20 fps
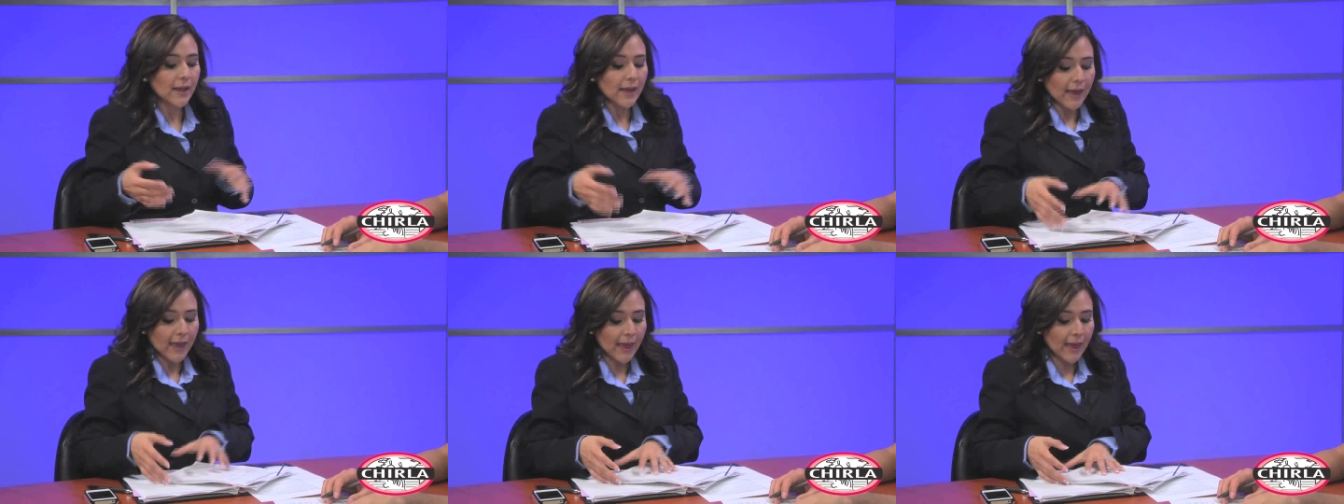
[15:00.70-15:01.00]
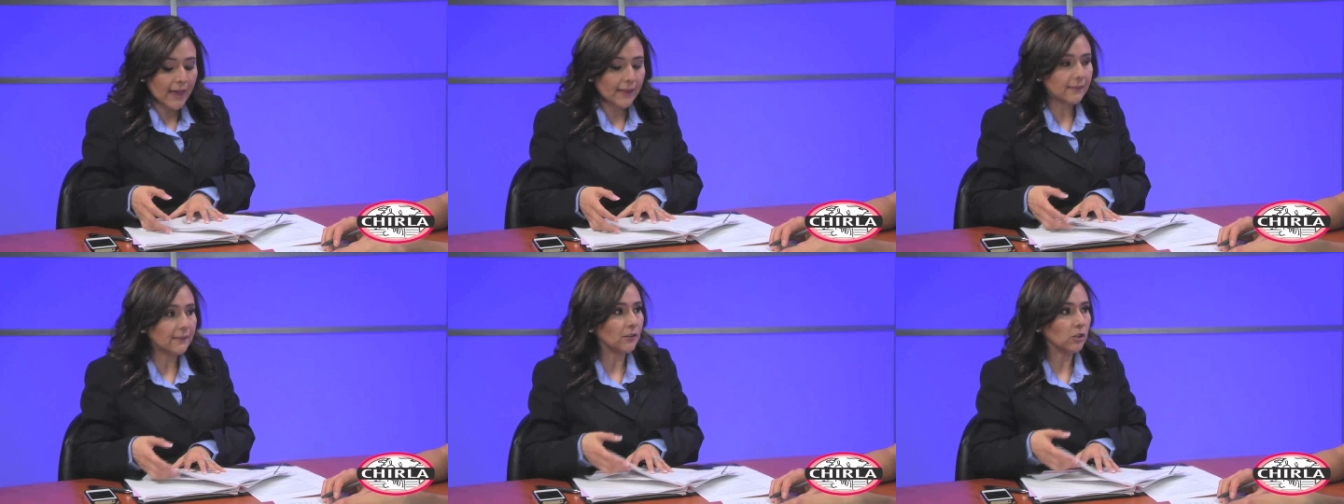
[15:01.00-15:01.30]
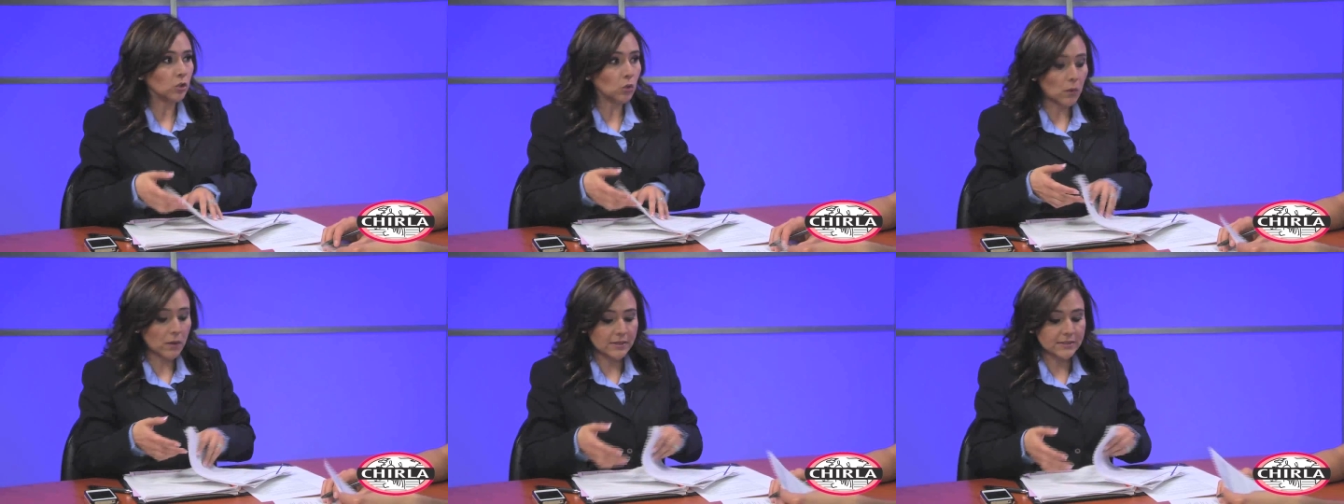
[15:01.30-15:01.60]
And
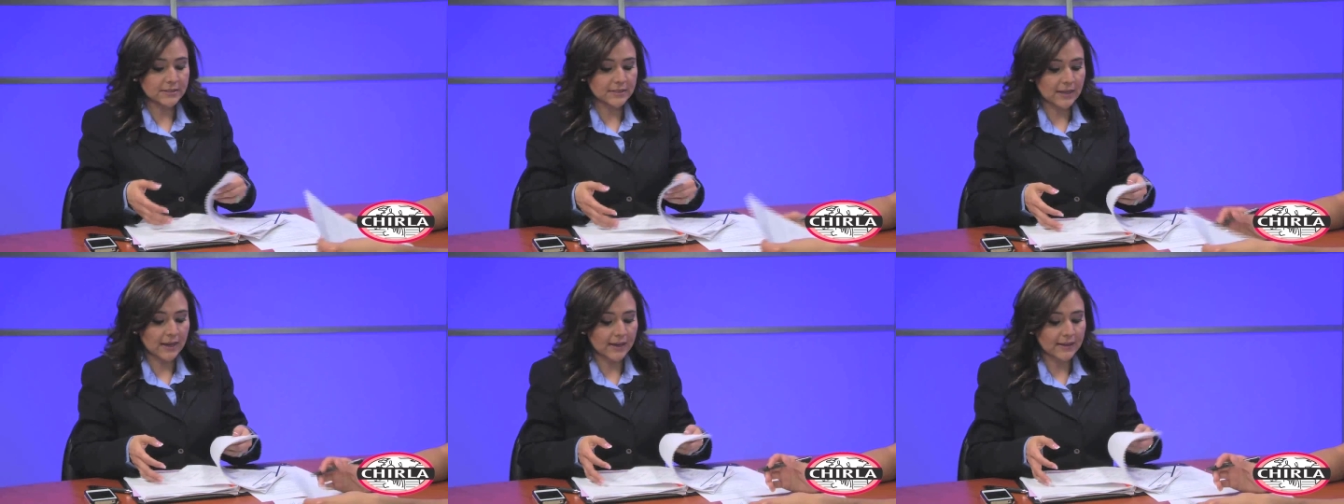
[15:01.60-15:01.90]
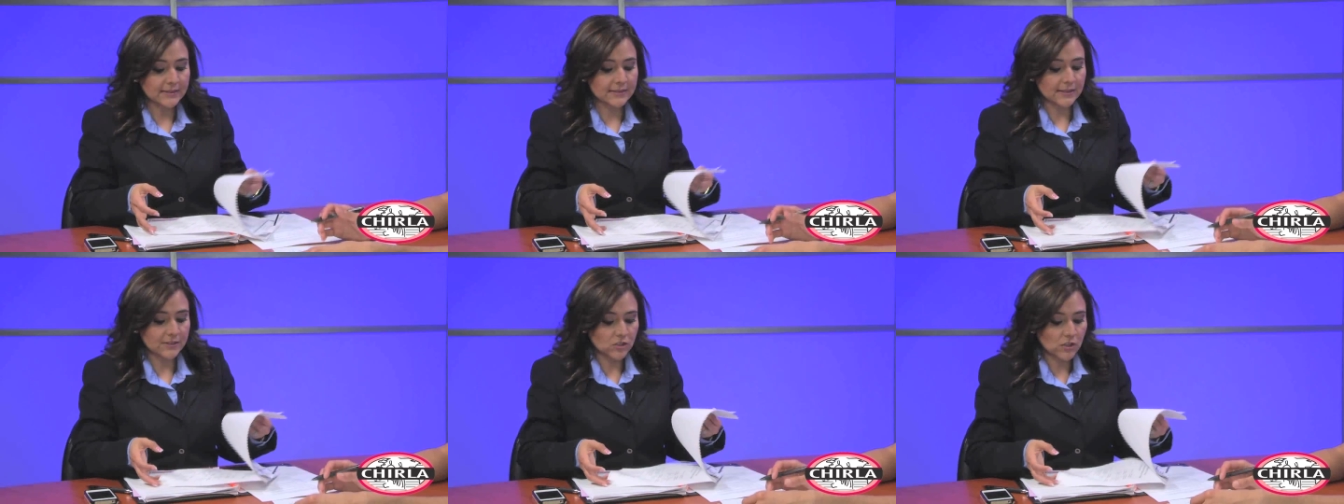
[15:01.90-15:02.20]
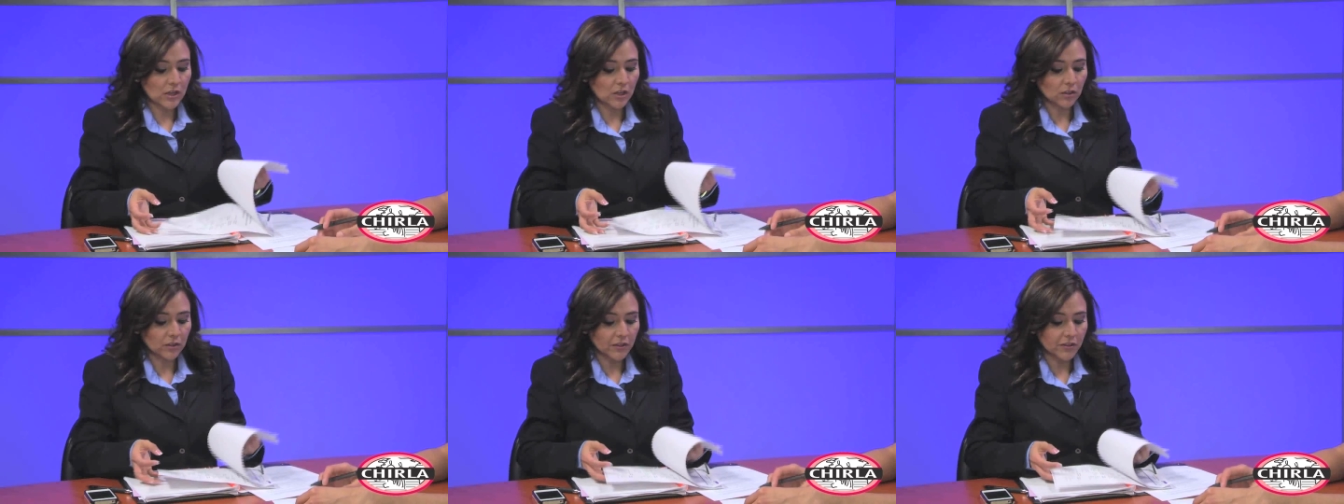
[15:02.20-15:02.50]
yes. USCIS has
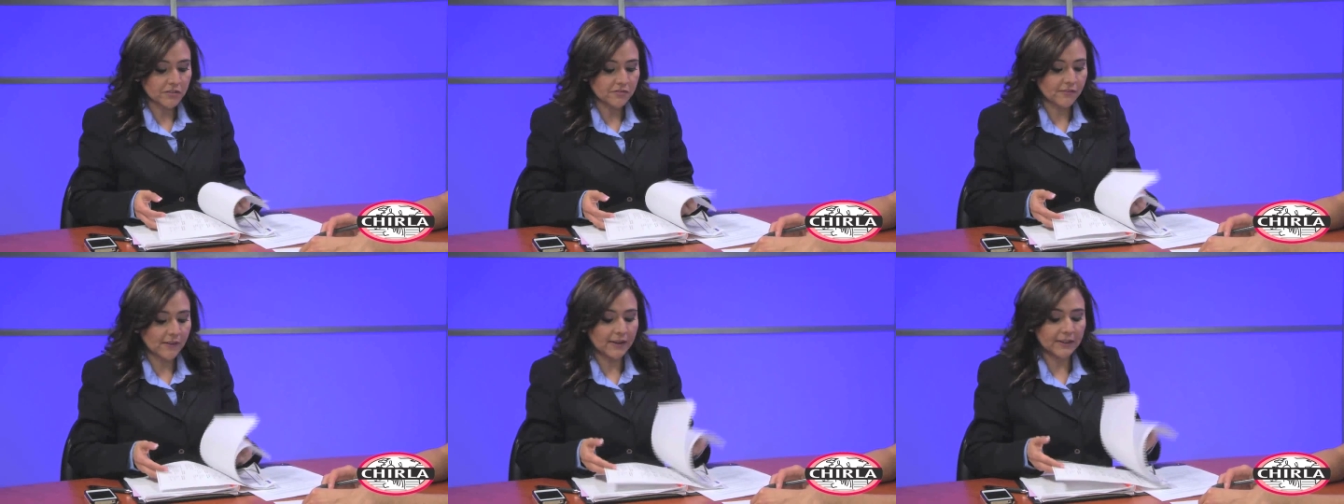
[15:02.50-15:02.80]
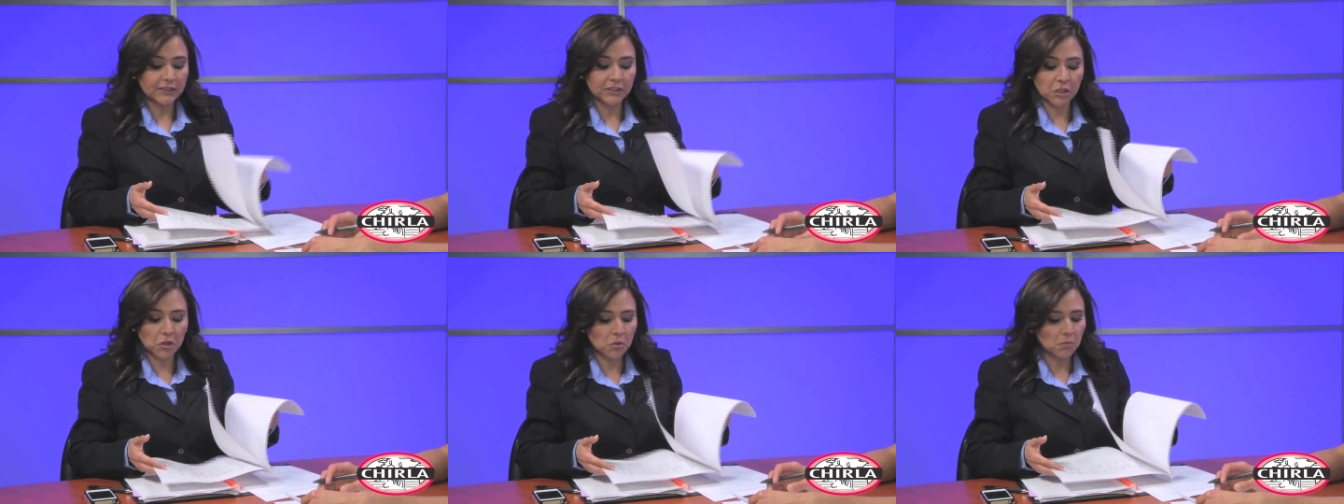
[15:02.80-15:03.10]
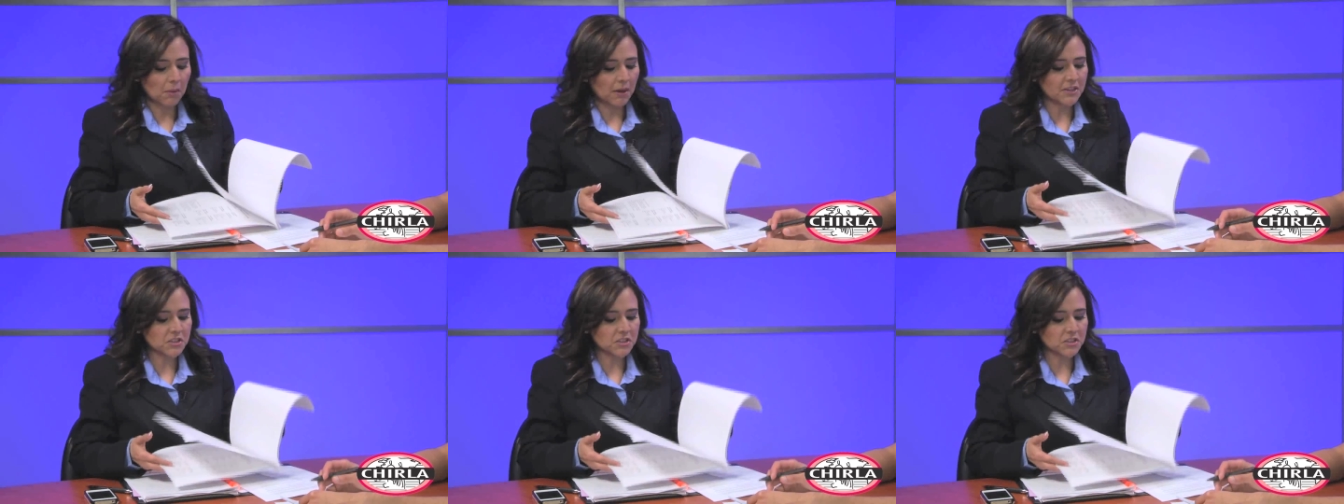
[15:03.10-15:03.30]
now clarified, no, as